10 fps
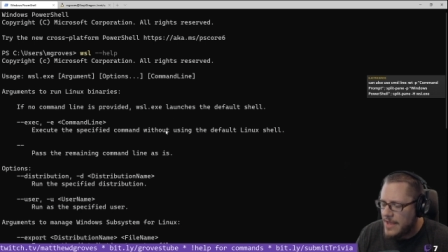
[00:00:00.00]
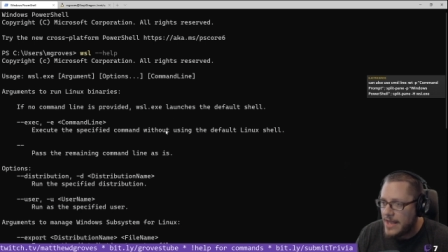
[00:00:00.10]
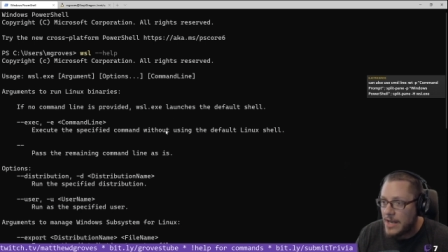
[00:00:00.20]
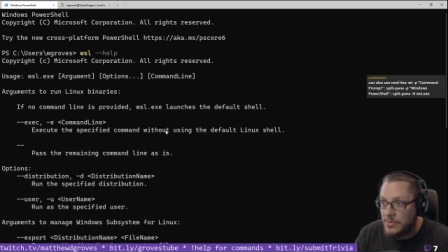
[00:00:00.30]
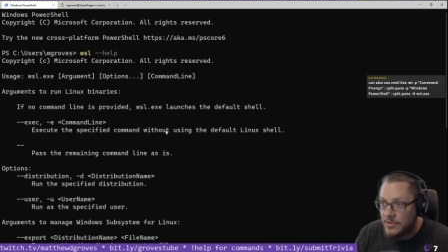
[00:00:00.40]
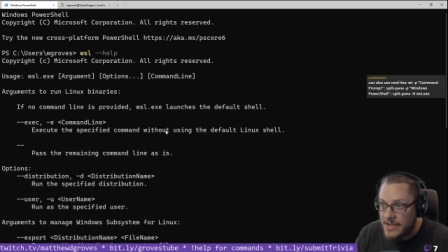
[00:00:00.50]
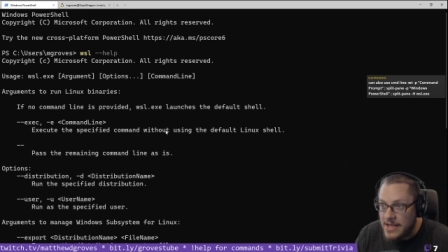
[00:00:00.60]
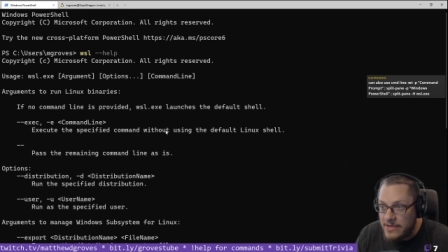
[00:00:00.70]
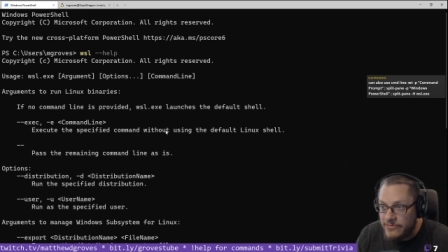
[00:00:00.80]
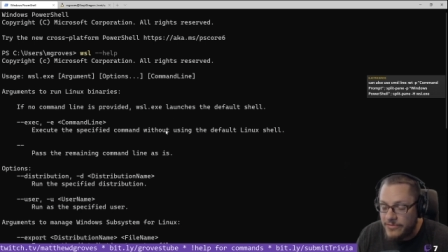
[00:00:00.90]
And I
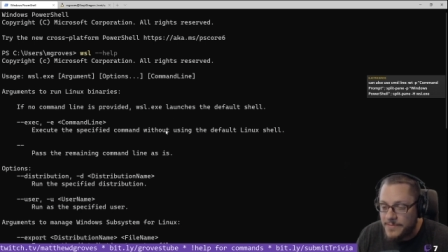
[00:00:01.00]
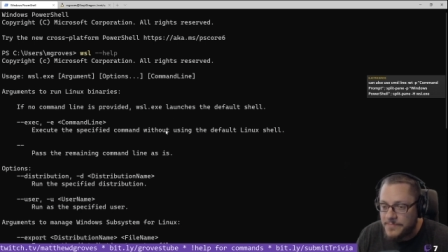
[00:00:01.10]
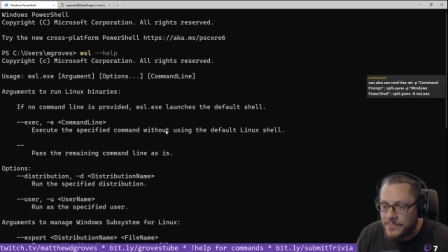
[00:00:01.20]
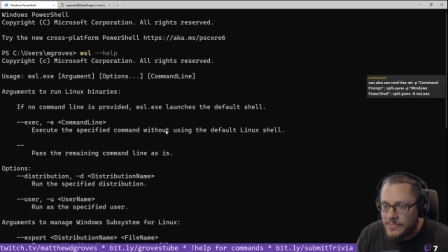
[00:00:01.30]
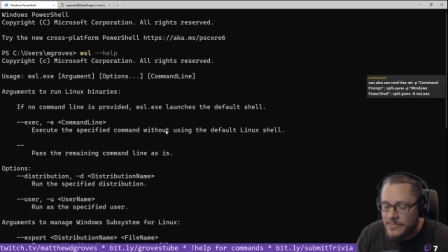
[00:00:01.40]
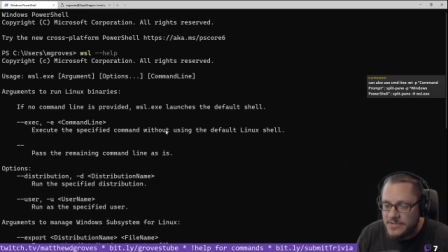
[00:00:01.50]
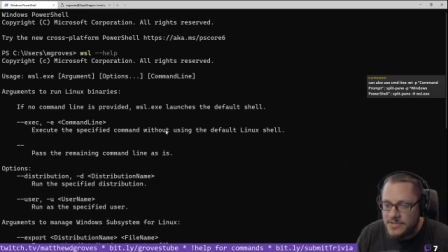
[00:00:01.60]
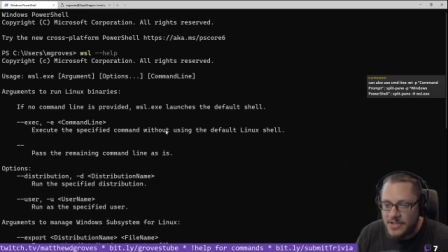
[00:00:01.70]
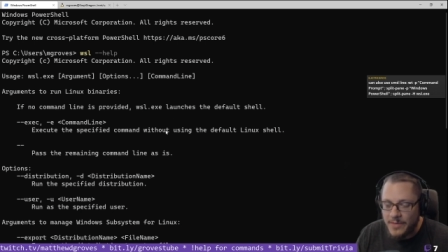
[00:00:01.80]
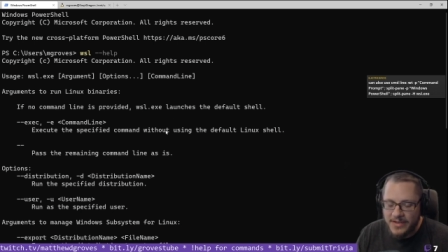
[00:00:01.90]
believe this
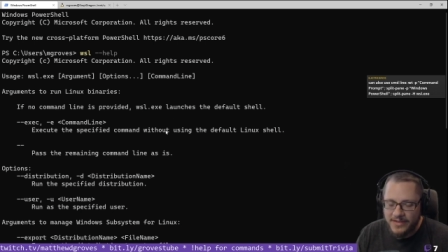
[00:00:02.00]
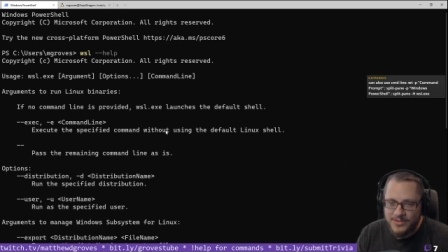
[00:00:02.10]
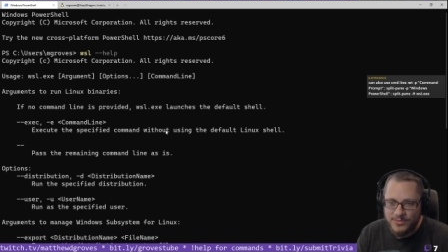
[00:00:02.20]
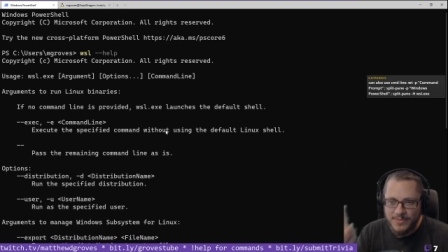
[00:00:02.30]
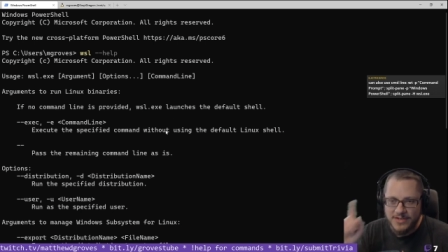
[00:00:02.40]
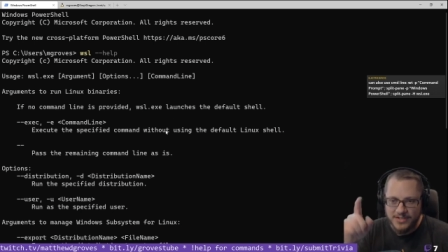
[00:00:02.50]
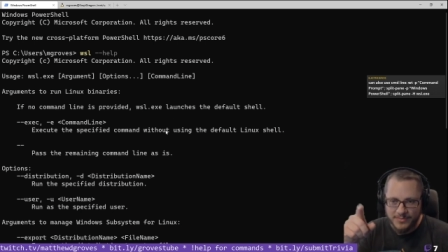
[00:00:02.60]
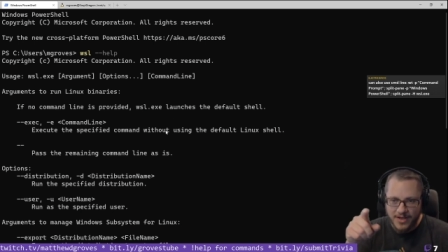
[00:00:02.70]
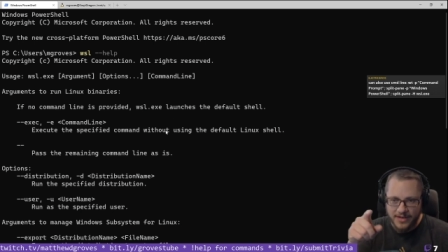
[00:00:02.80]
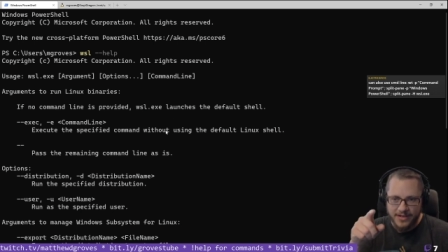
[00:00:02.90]
is coming. This was mentioned in
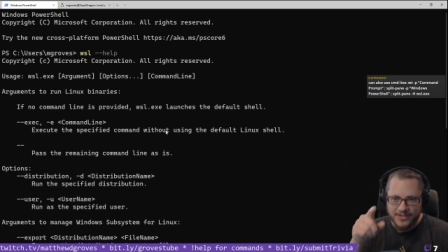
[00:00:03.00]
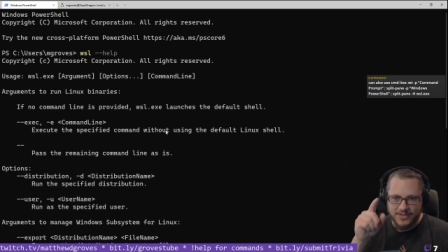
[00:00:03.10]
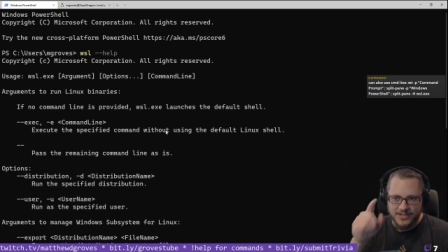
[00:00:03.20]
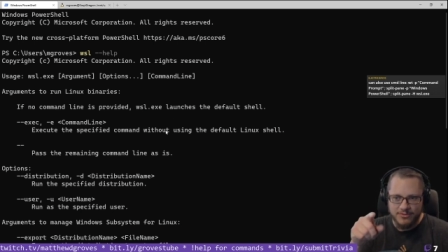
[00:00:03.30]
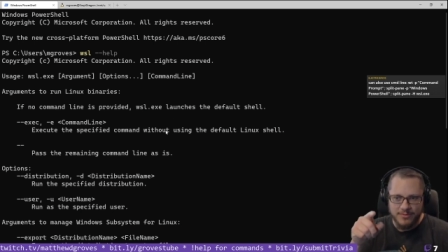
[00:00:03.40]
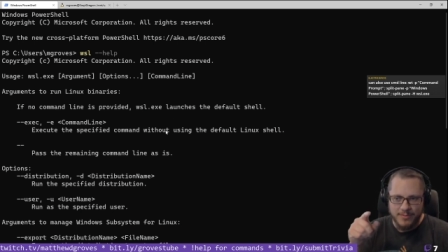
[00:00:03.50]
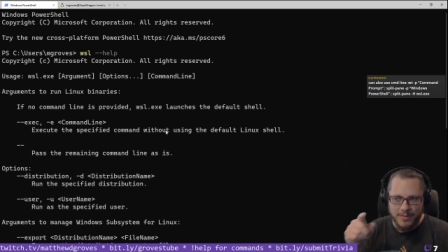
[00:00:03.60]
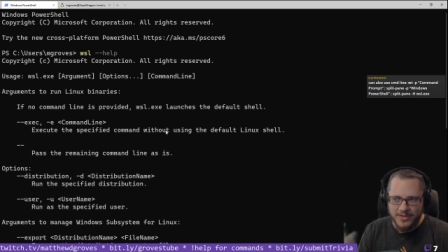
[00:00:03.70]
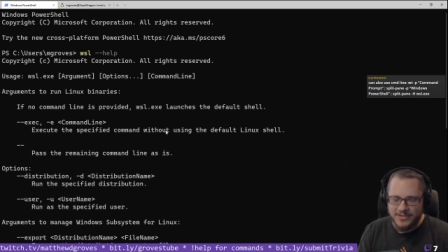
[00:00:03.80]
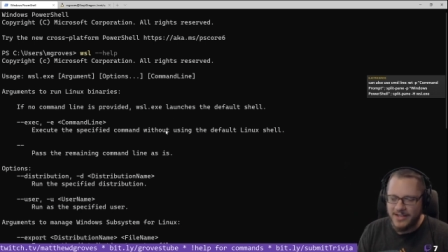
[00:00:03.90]
the podcast, so I didn't
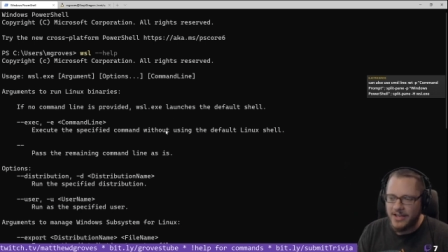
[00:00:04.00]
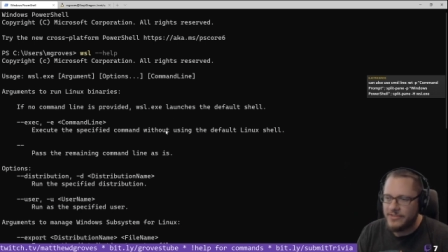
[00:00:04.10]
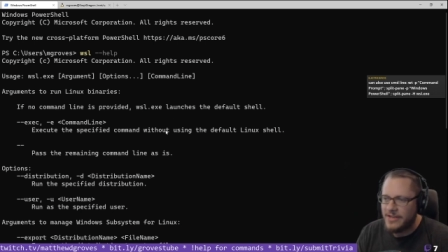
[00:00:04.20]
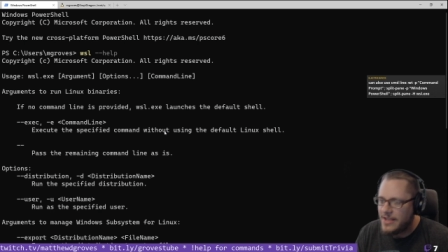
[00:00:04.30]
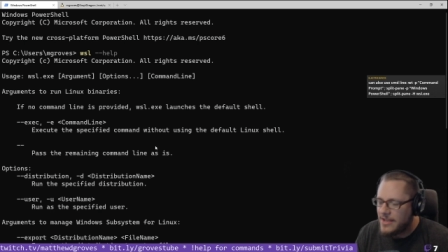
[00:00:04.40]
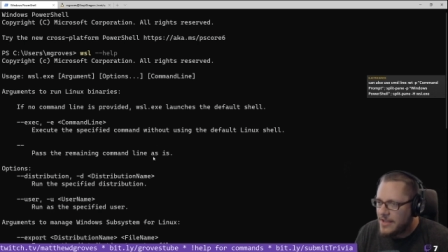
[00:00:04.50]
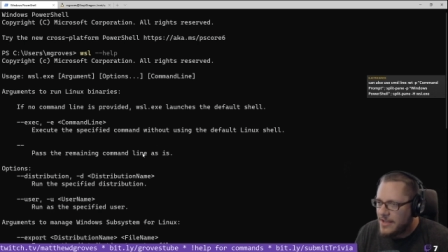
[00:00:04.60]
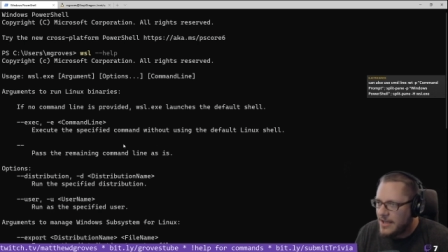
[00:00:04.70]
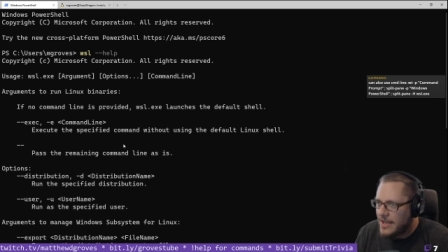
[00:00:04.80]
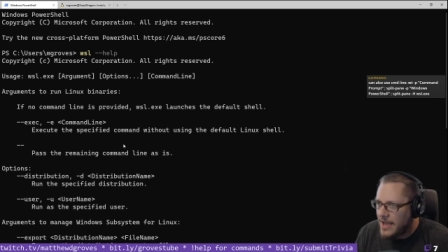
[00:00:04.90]
remember this, Calvin.
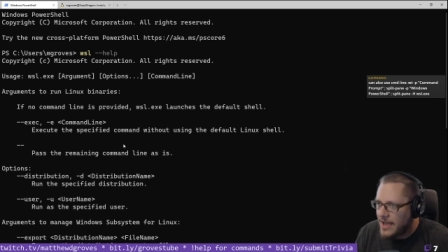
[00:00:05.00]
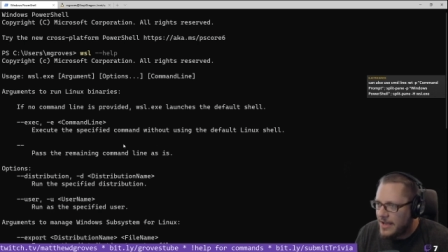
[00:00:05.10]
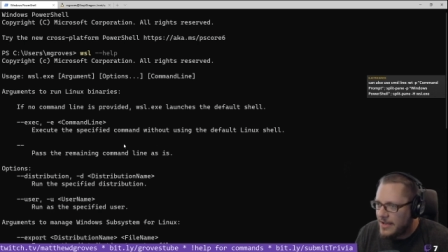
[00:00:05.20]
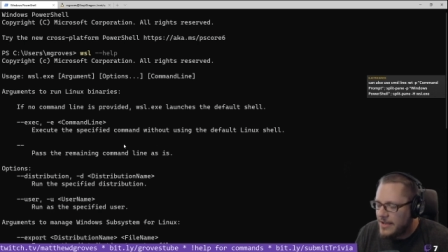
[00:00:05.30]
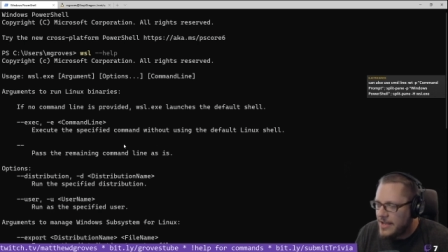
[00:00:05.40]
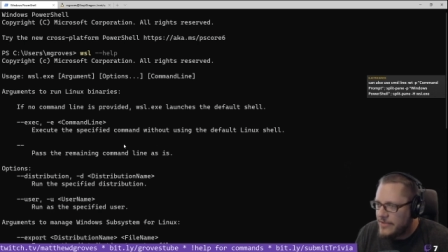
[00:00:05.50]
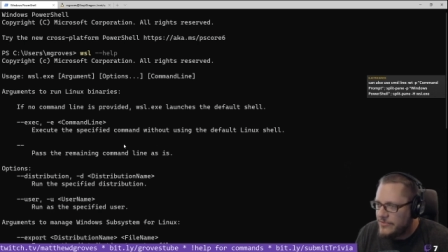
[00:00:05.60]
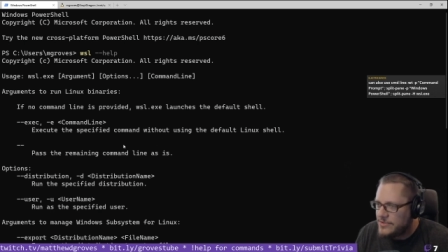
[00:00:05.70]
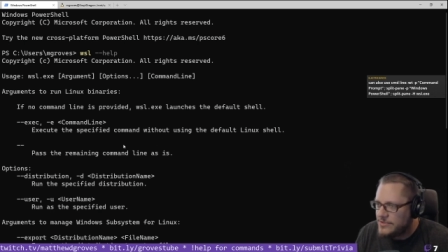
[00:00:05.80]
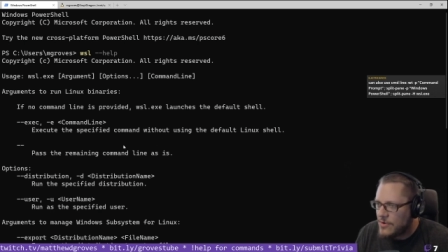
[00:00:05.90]
If
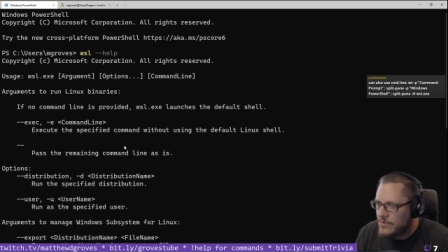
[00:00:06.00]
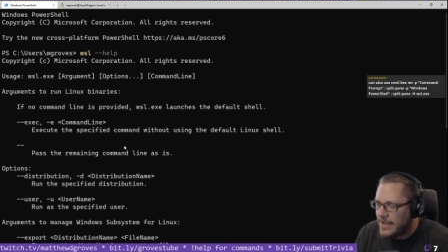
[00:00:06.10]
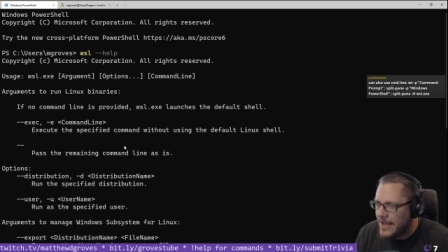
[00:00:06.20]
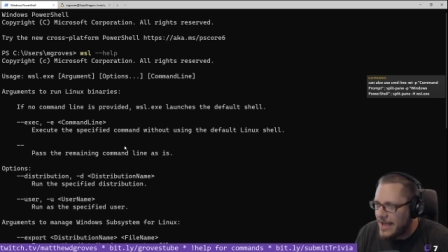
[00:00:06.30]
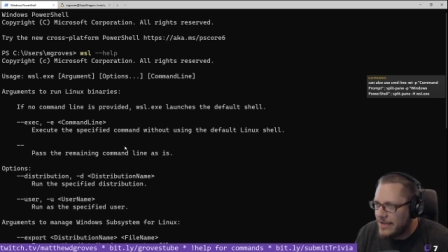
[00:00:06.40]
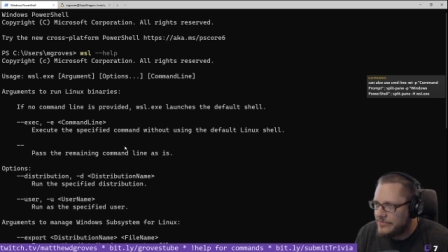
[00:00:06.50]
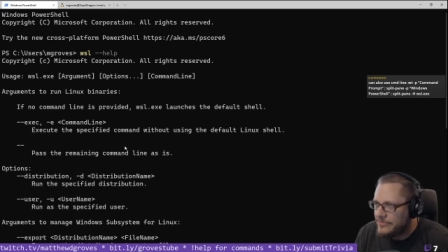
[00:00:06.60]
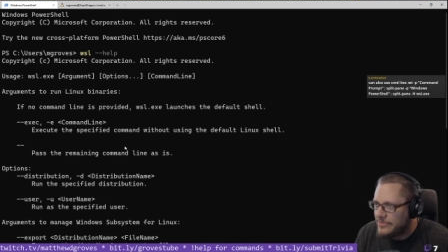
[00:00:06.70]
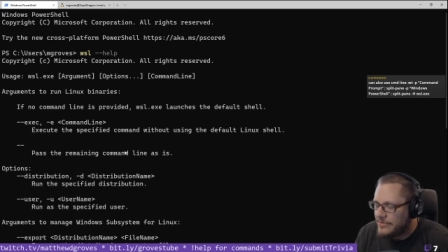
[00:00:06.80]
you don't have